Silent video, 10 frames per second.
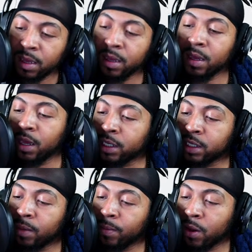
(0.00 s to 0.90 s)
it's
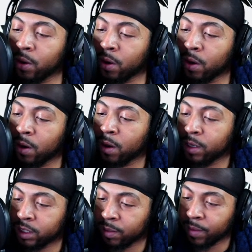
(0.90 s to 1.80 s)
about
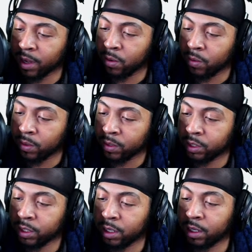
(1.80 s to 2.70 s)
going to
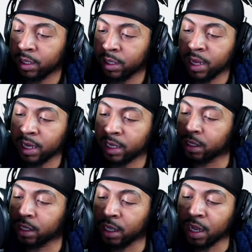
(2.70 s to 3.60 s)
the
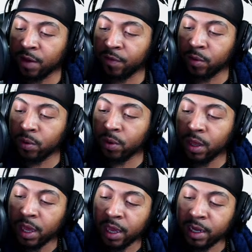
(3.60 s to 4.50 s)
next level,
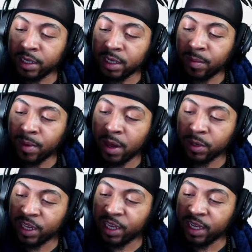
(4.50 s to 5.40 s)
and it's about
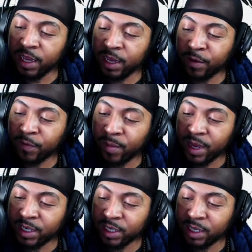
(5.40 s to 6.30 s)
getting the
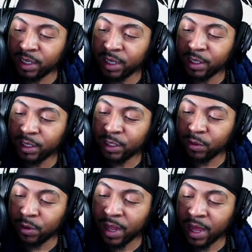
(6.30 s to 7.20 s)
information to
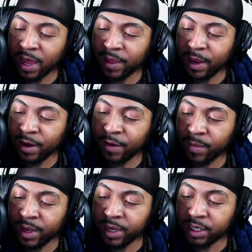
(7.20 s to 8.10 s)
apply that
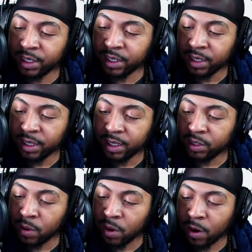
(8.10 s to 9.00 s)
information
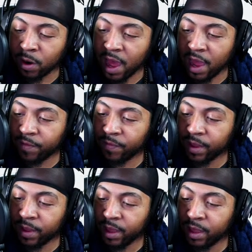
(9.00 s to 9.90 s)
to our life,
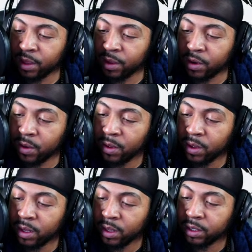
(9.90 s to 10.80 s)
you know.
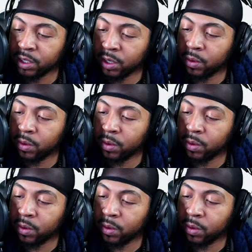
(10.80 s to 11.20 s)
So